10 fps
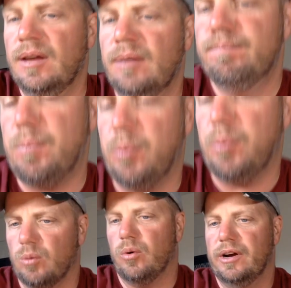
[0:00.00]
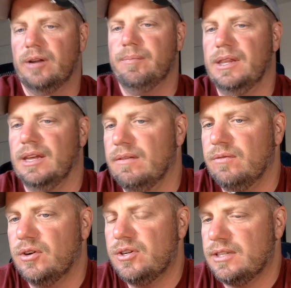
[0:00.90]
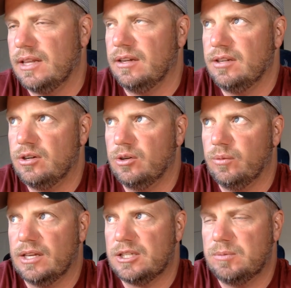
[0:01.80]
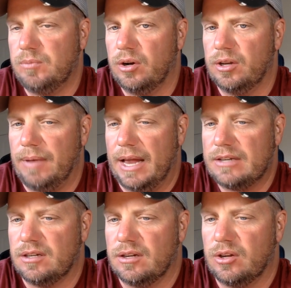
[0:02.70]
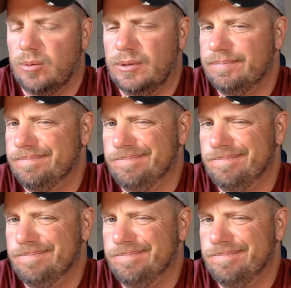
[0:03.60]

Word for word: People were worried it'd be the inverse, that the Tundra would get smaller to match the Tacoma.